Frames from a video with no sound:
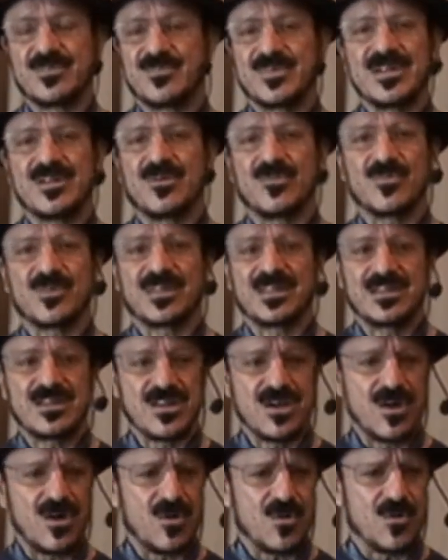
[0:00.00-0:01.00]
We don't really
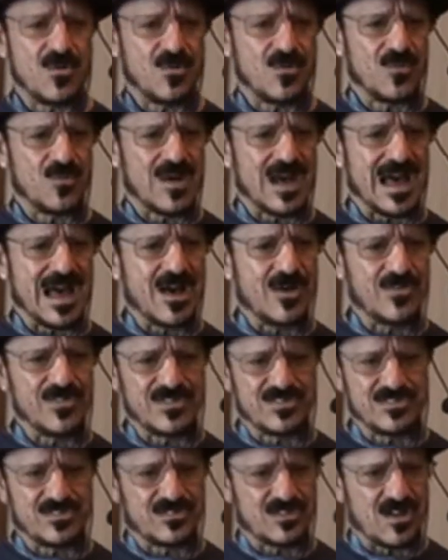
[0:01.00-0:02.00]
know how
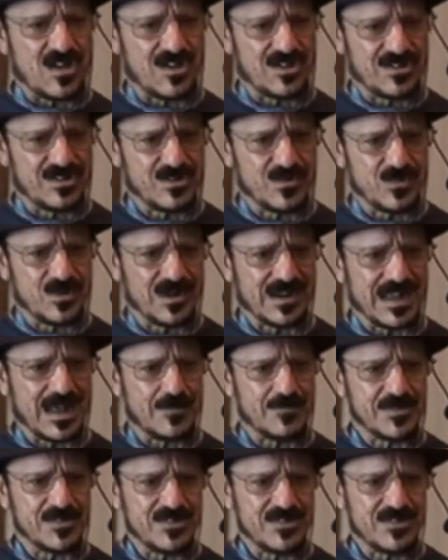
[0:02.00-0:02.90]
this is all going to work out.